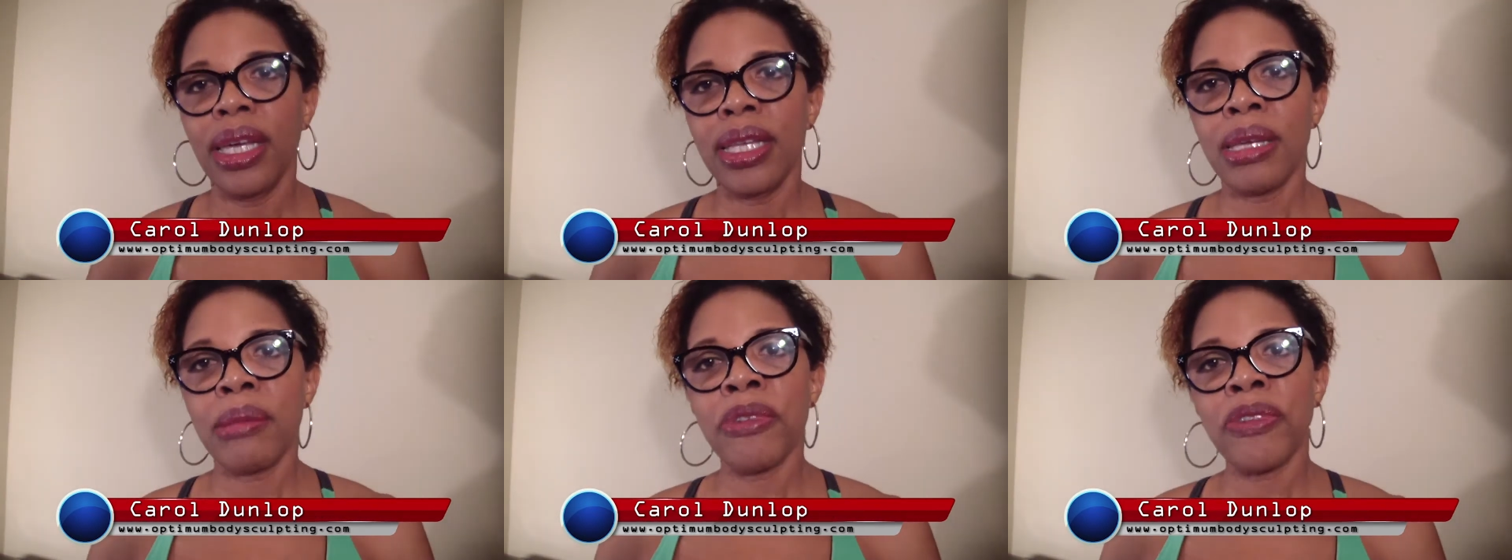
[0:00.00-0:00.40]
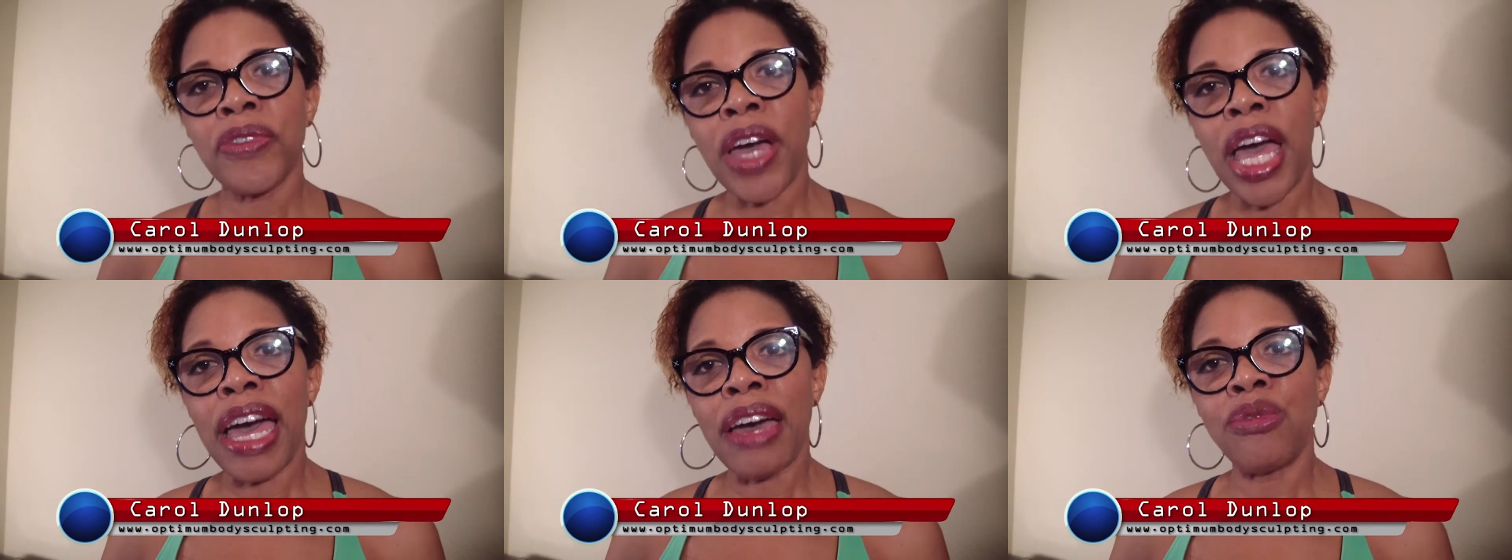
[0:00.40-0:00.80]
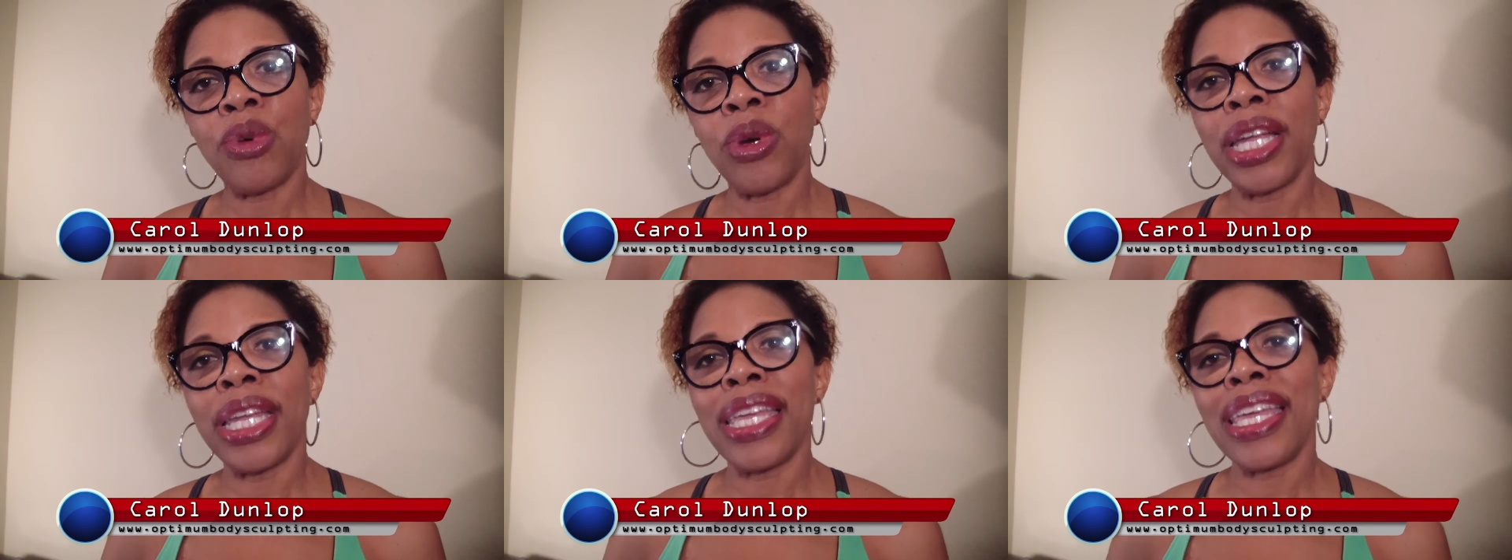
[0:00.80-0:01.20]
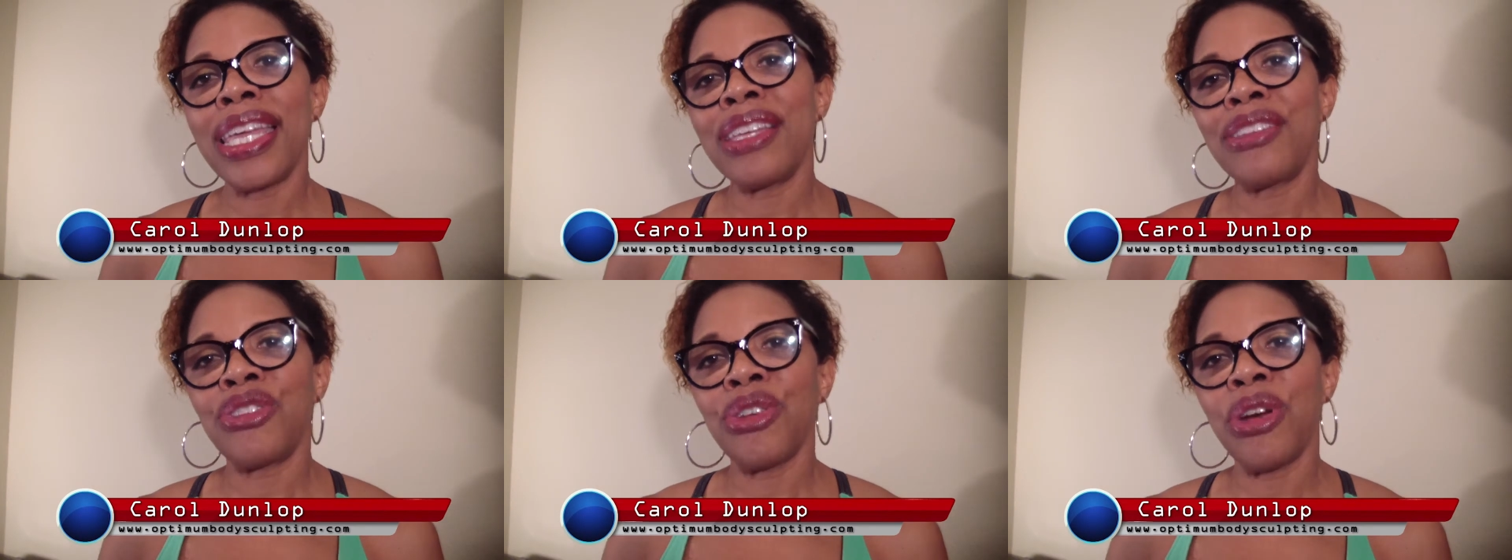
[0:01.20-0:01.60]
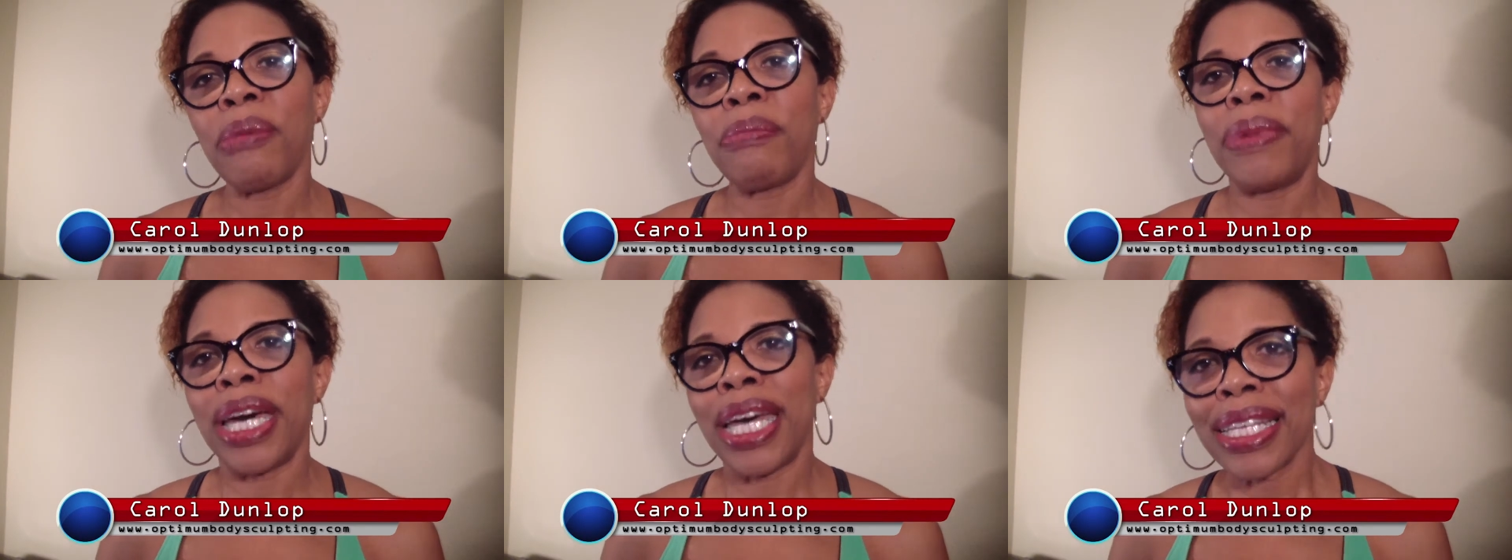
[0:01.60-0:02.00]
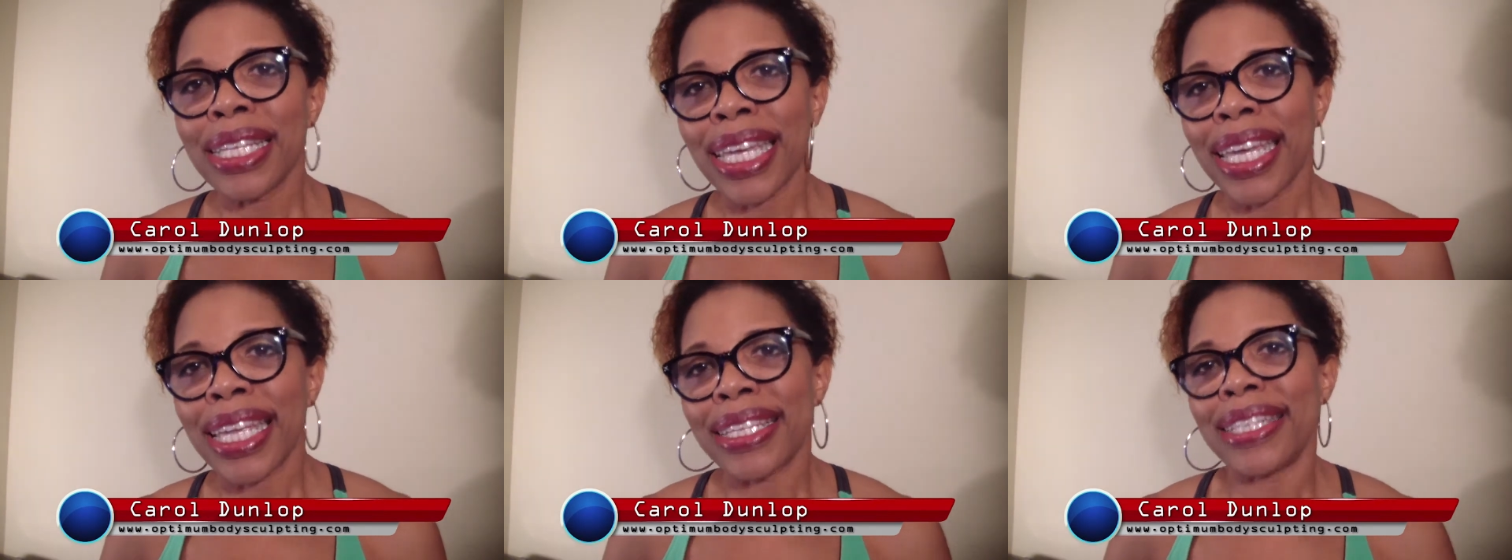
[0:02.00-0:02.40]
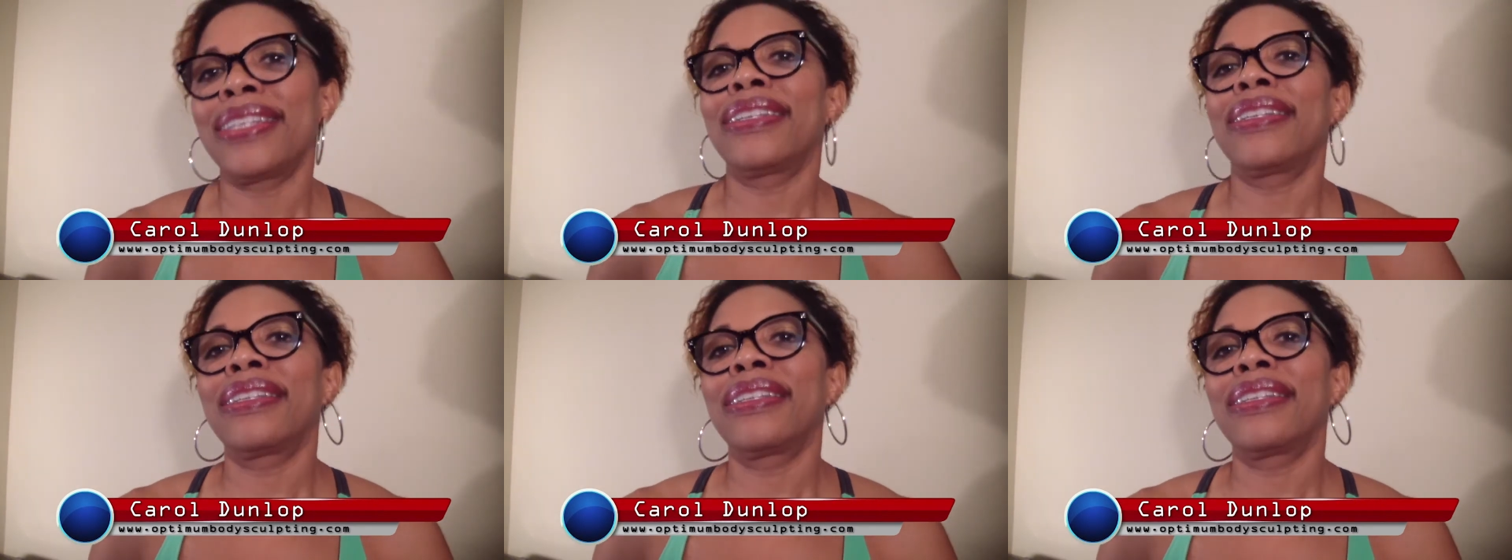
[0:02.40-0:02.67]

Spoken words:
Number 5, what is your budget?